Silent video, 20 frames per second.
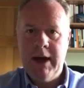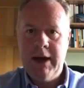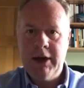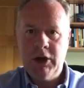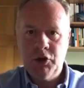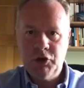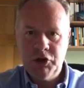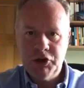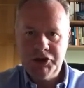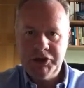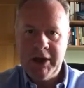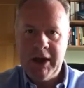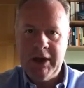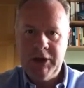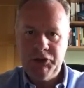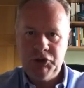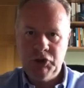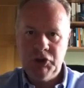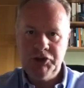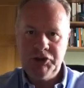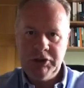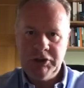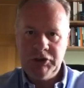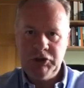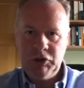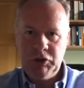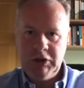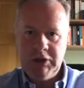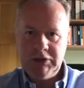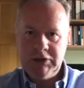And he understands your
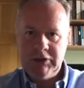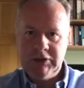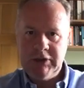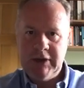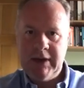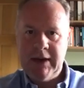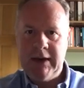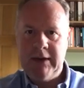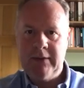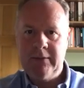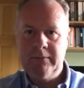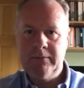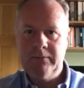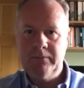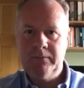situation tonight.